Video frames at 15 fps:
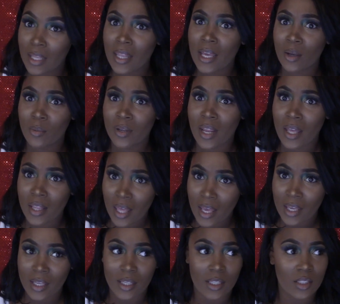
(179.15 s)
like what I
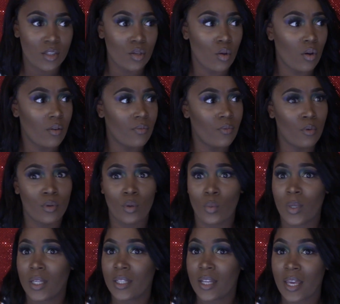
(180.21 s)
like. So on the
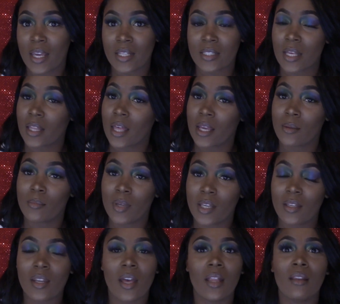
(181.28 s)
weekdays, I like
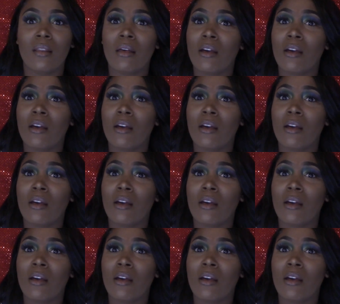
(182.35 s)
men. I